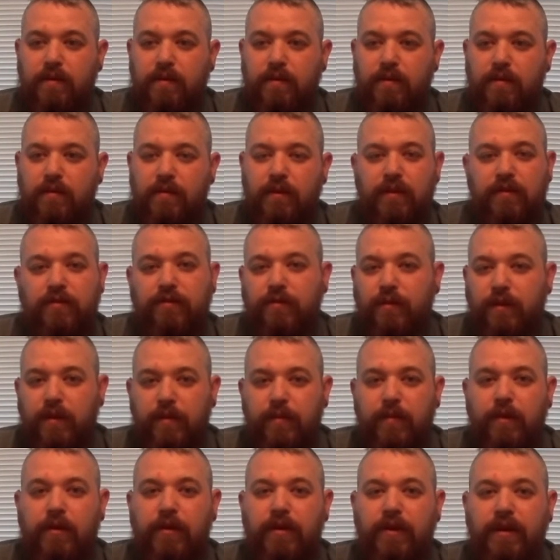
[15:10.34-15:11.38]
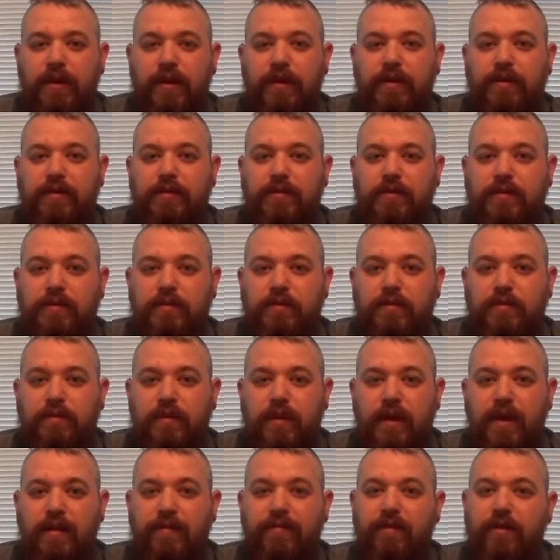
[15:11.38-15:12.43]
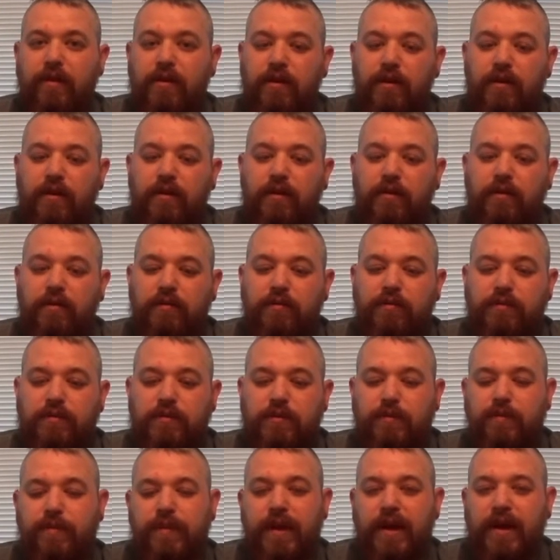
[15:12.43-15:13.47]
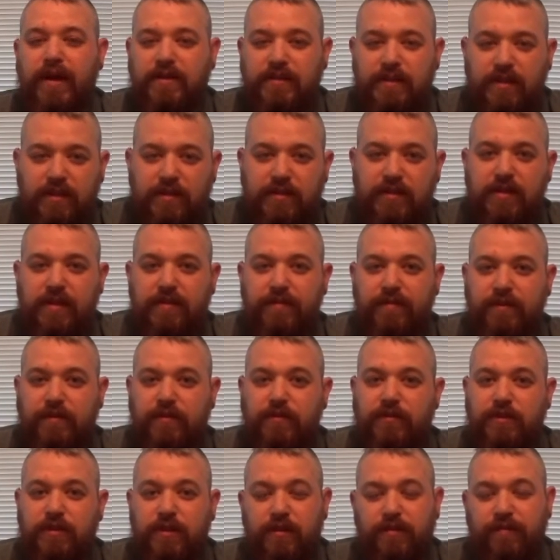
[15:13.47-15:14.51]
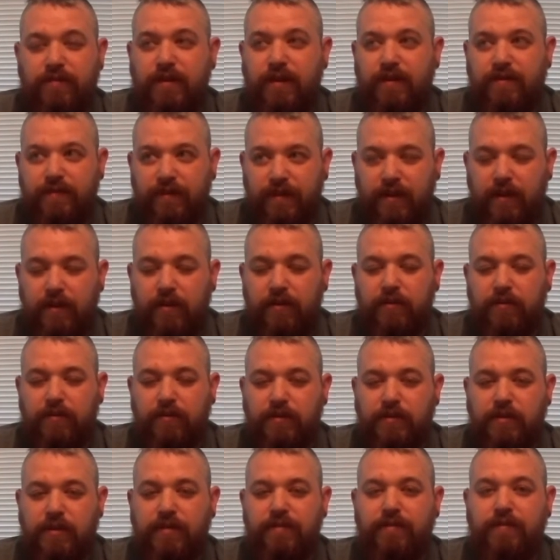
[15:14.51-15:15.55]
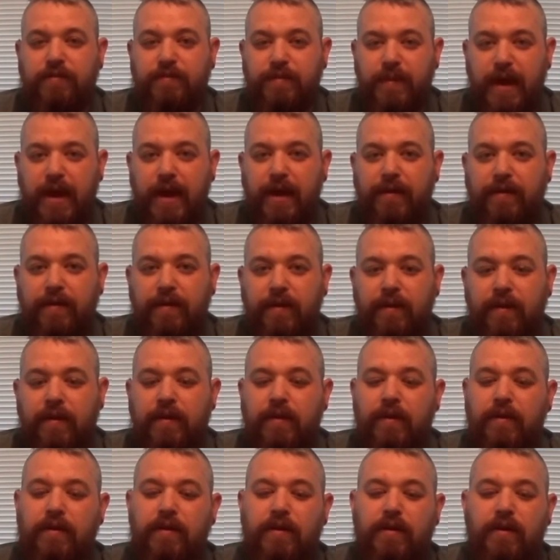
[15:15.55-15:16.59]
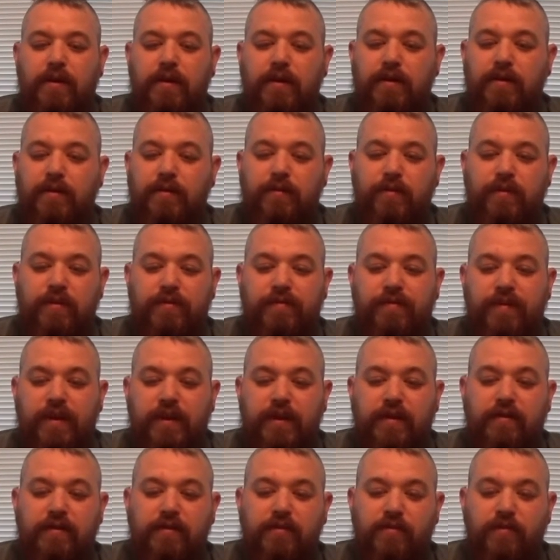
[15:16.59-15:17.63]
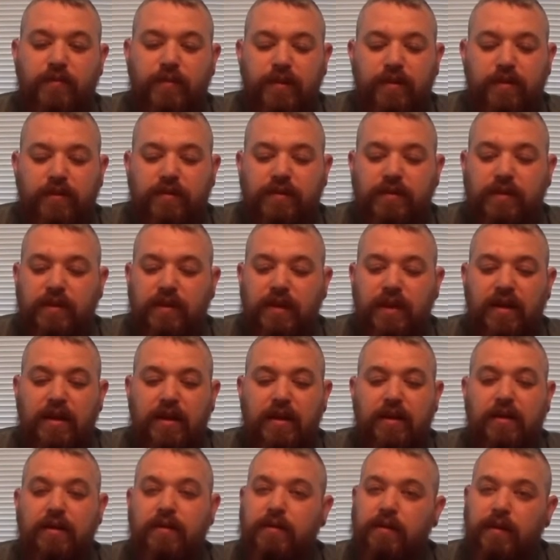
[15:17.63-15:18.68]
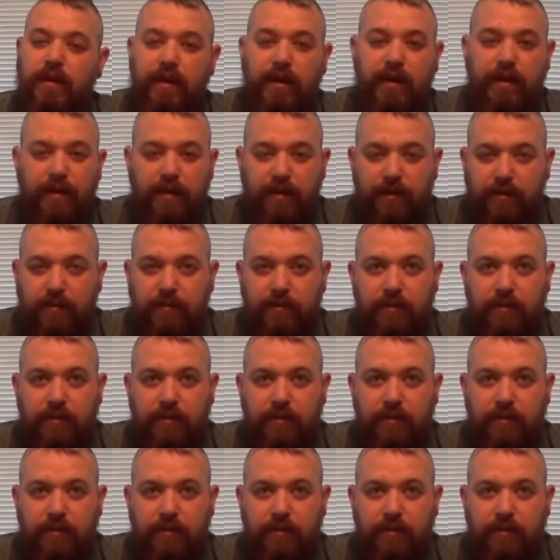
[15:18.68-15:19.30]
that your MREs have all surpassed that 7-year shelf life and now all your stuff is bad. You don't want to find out those pills that had a